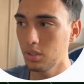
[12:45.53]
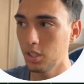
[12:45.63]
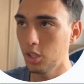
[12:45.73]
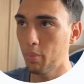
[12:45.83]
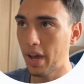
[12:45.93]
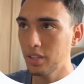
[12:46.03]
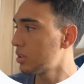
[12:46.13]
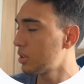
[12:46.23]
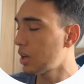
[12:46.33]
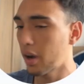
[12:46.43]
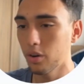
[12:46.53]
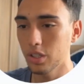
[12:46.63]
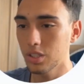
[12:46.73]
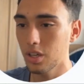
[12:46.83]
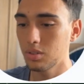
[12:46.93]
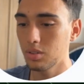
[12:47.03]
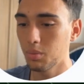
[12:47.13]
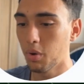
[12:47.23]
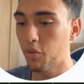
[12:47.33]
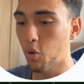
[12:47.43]
In the past, I don't know how to say that.
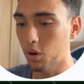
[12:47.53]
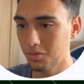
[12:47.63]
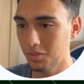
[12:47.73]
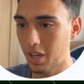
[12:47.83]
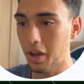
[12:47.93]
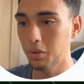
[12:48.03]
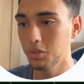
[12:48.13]
Before, yeah.